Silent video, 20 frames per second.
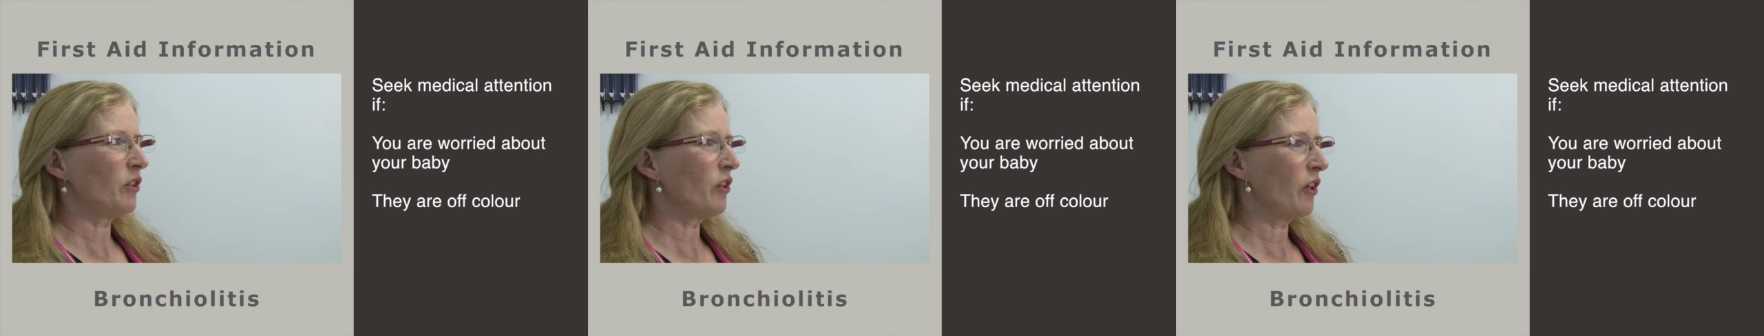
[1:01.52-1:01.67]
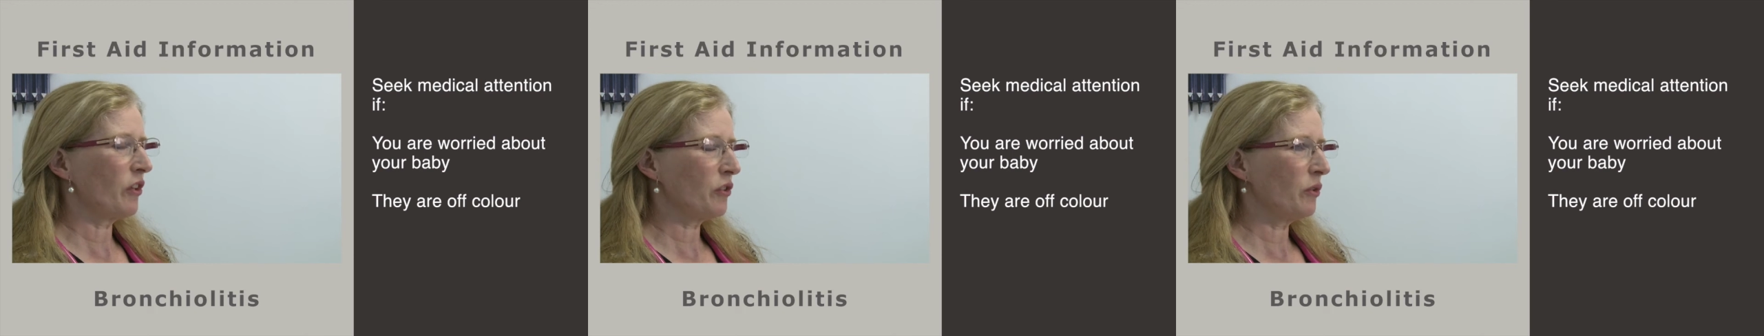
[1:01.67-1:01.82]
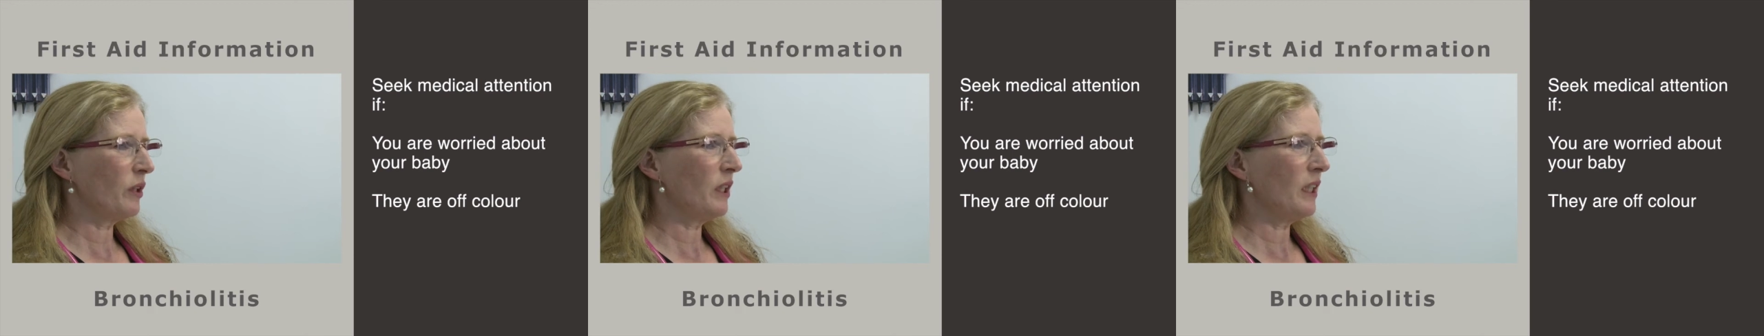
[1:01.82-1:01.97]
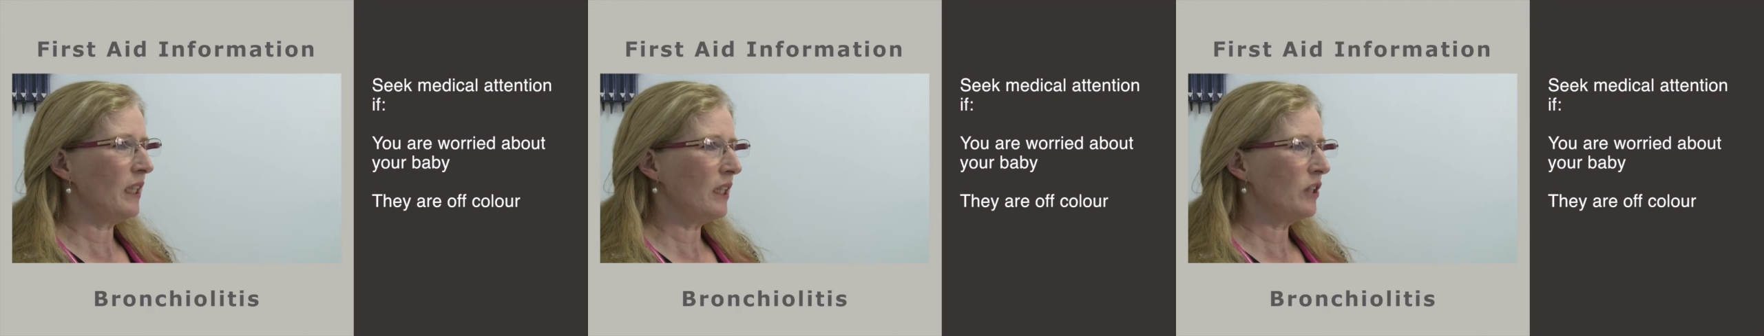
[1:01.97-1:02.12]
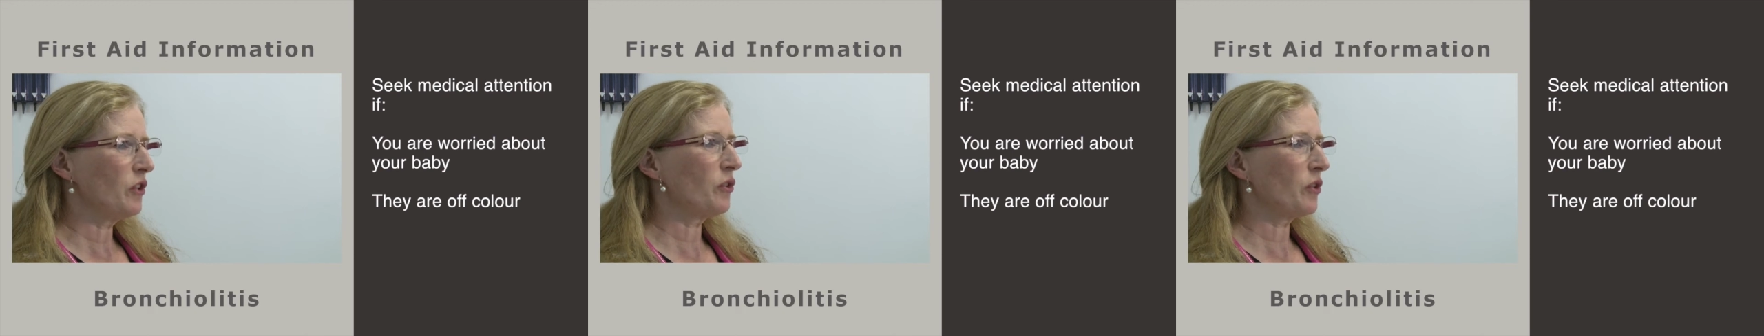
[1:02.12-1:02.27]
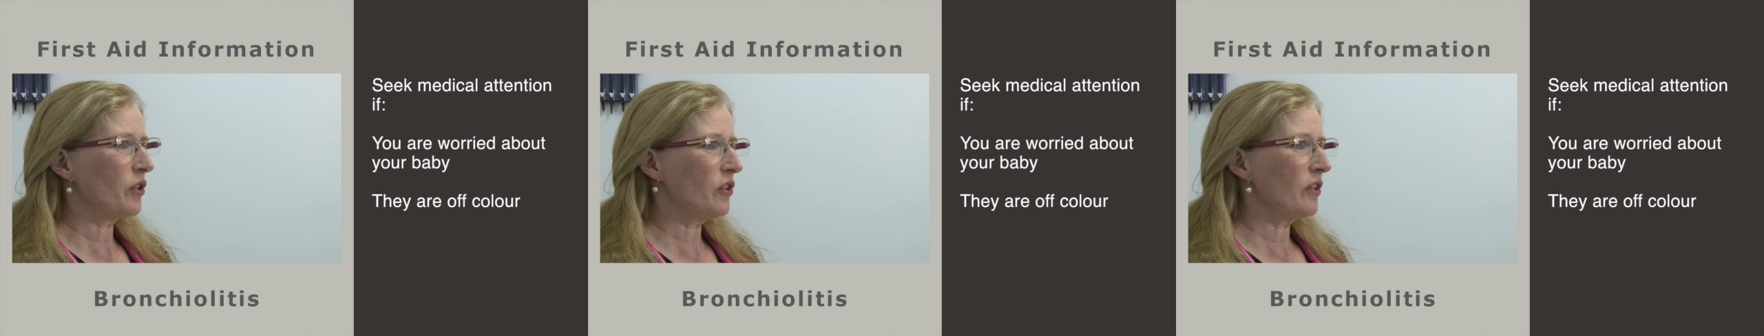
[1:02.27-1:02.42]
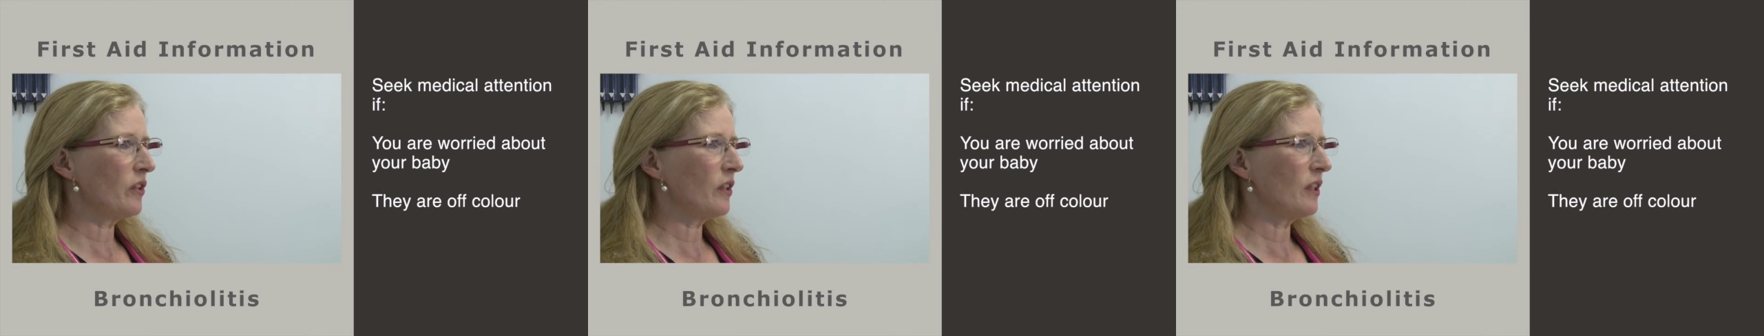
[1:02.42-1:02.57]
not really
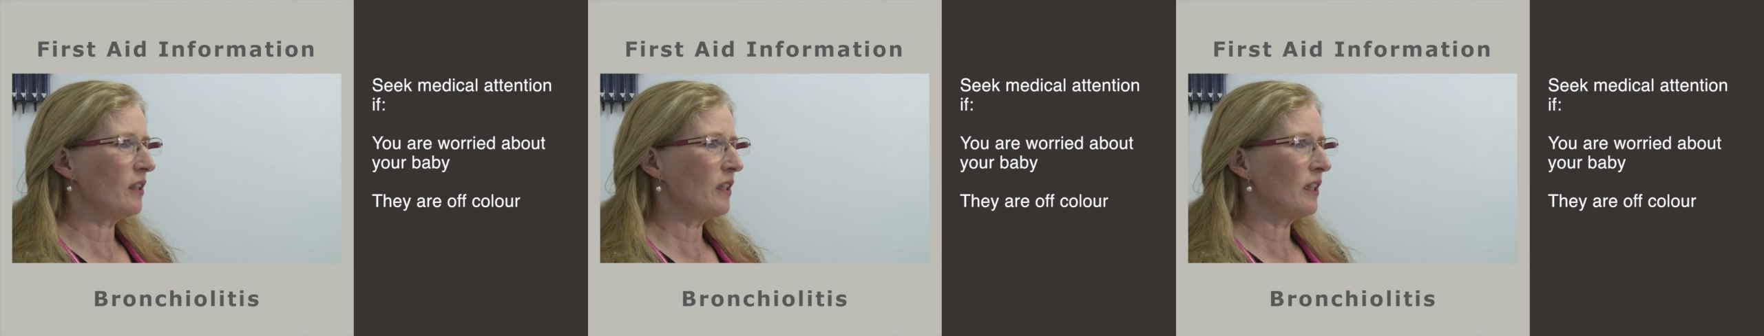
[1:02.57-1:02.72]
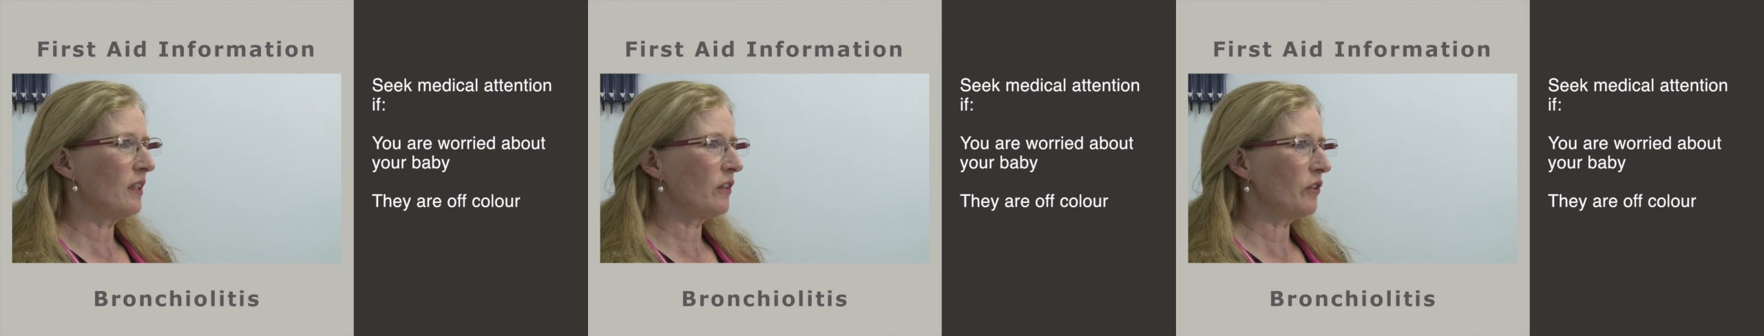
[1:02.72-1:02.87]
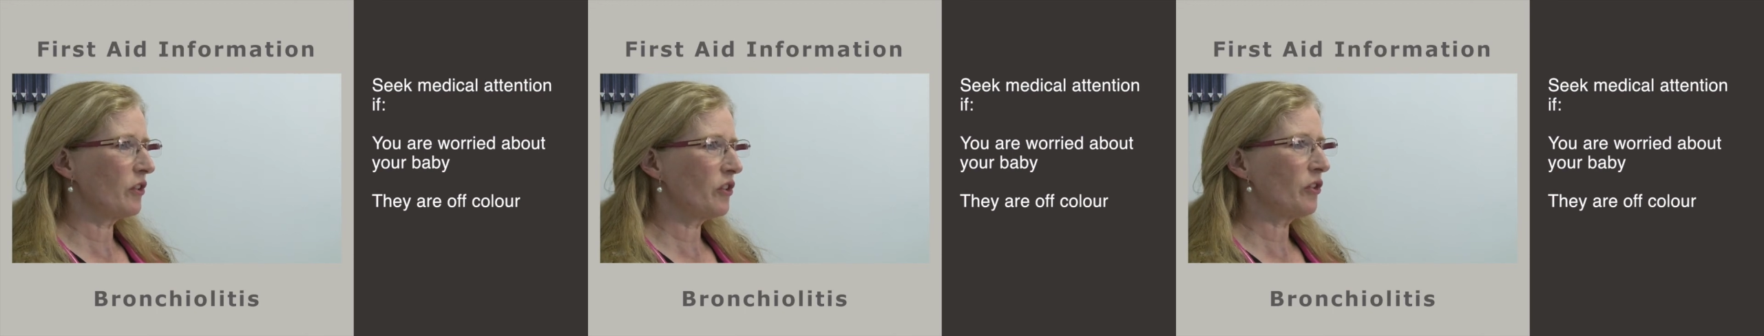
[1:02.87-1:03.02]
interested in their